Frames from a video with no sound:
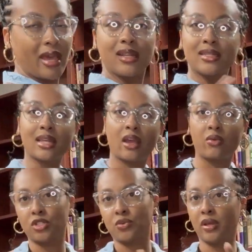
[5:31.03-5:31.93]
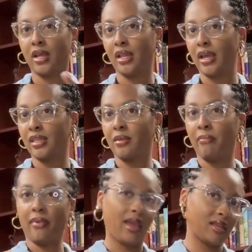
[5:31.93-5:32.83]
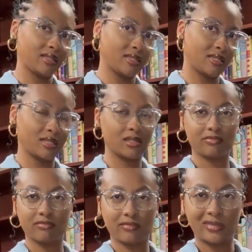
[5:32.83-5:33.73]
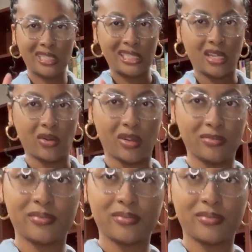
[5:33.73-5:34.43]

decide which one I like the best. Hold on.